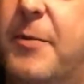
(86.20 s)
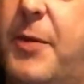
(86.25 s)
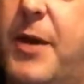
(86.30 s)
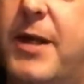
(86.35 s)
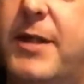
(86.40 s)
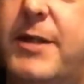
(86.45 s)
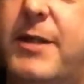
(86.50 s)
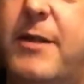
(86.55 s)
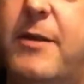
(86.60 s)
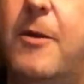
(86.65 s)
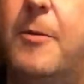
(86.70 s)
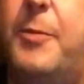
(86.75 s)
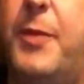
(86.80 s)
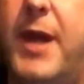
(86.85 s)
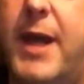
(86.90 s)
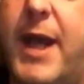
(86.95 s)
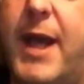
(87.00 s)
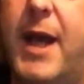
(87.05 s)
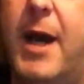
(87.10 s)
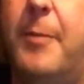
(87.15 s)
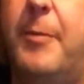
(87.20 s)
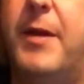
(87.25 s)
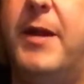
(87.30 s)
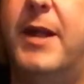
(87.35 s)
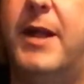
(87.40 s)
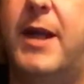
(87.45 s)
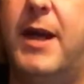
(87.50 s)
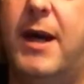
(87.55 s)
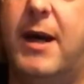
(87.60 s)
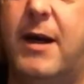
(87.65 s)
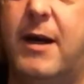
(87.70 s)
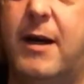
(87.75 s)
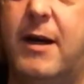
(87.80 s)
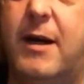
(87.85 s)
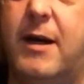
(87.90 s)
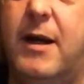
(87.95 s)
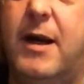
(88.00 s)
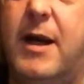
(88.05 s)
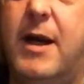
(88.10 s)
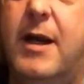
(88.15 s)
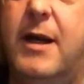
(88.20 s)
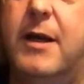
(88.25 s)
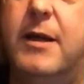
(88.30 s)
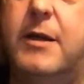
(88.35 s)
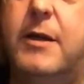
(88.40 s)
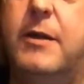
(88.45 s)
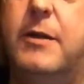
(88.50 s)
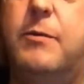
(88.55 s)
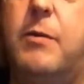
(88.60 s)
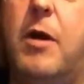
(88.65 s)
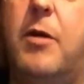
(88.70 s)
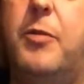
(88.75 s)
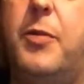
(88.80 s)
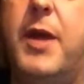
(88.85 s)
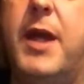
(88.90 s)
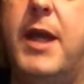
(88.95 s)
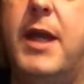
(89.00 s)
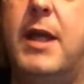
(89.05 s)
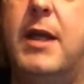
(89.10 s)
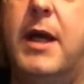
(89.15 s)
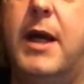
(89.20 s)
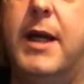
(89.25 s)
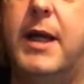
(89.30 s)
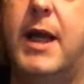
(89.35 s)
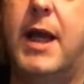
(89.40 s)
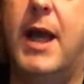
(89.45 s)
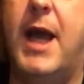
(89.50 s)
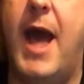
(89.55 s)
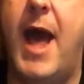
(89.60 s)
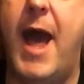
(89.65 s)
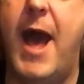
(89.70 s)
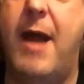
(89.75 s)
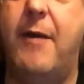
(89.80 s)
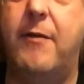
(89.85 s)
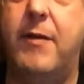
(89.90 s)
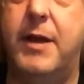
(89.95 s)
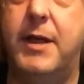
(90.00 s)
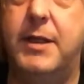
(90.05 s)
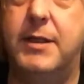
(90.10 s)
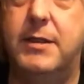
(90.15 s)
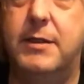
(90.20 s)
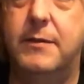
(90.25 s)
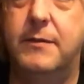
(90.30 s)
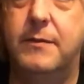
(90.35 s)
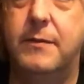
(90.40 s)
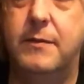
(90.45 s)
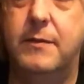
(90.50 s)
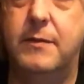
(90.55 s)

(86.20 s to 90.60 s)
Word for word: the person that you're picking up in the car could well be like Aries,